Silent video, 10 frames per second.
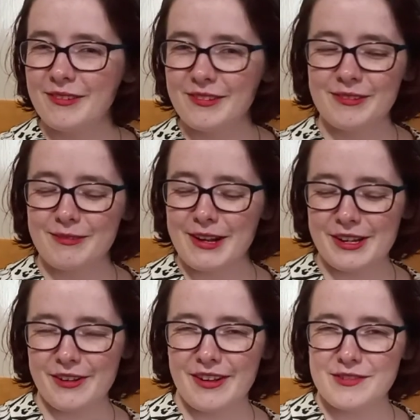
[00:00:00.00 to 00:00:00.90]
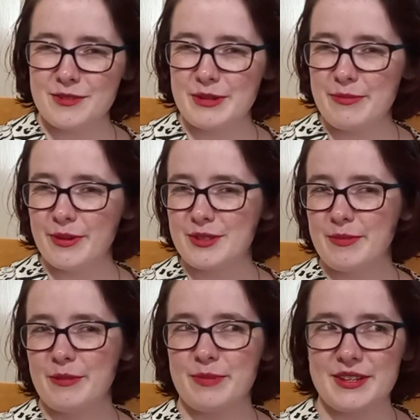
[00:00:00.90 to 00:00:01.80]
why do you have so many books
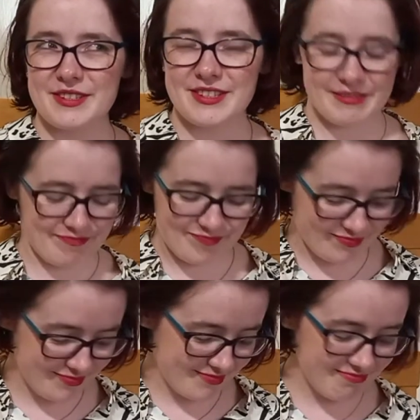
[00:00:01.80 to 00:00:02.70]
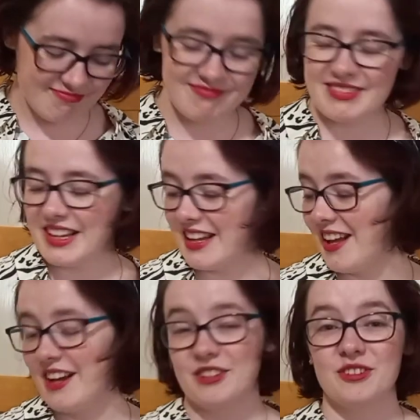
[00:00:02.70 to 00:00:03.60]
about bees?
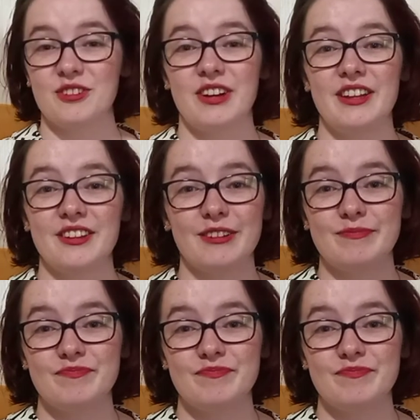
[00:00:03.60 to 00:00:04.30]
I don't know either.